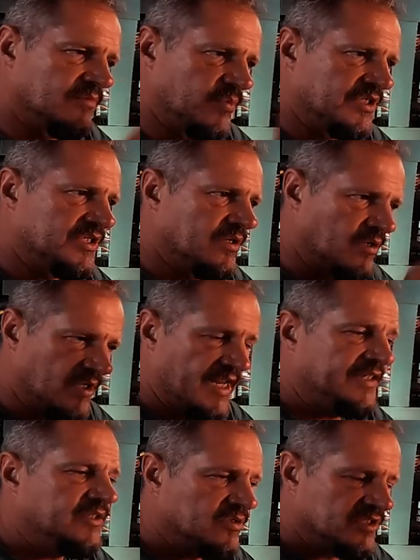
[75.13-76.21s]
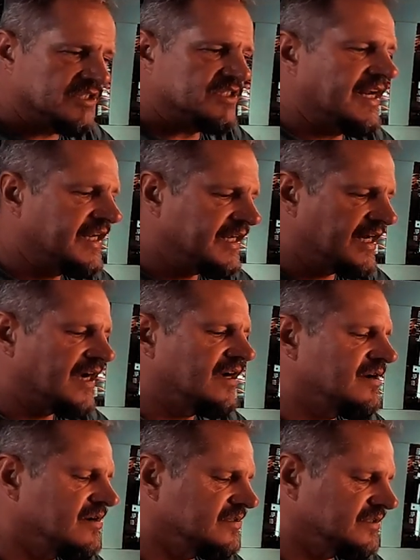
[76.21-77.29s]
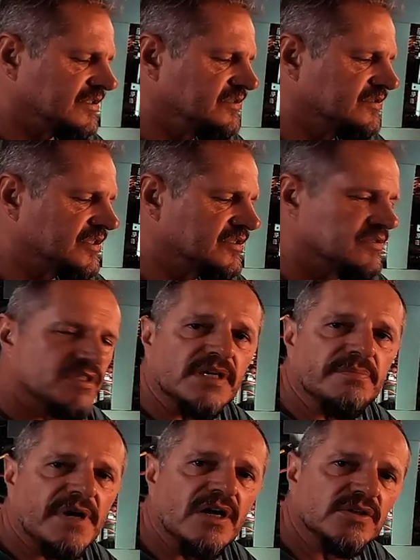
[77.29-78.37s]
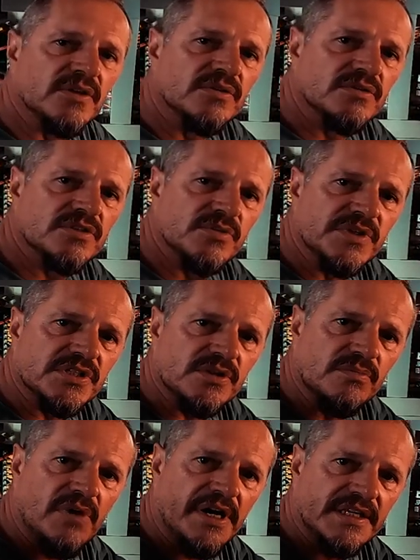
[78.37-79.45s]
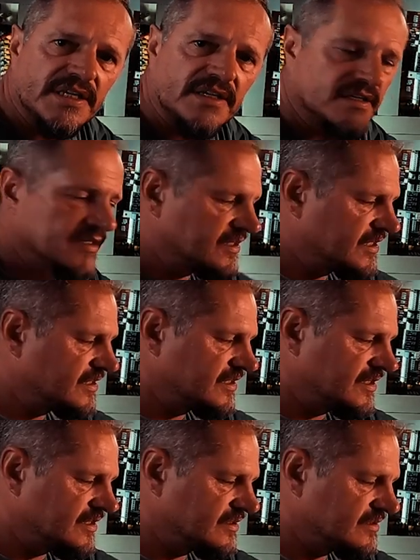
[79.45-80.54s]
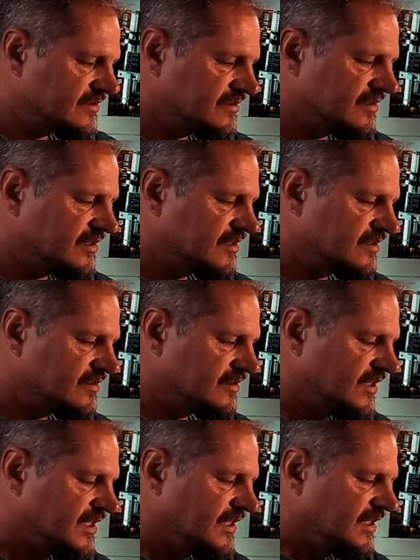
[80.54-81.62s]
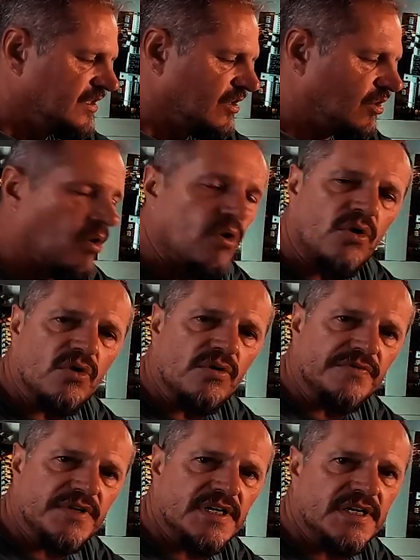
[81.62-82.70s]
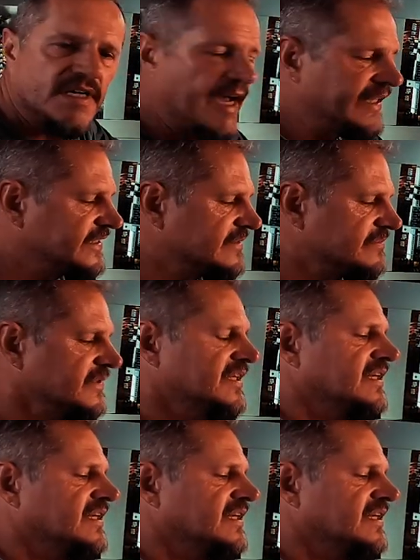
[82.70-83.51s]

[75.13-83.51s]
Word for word: which are electrons is running around, neutrons and protons, which can make the, the, the, the core of the atom.